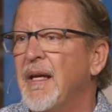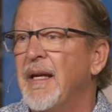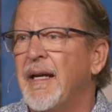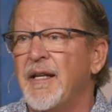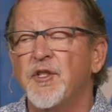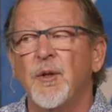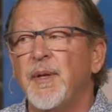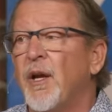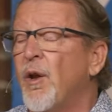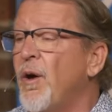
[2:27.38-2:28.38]
And it's going to
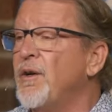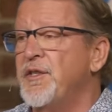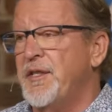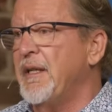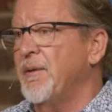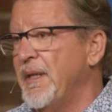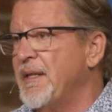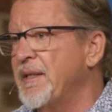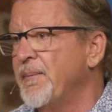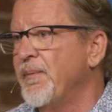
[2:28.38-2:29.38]
be a long
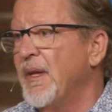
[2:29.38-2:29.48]
series.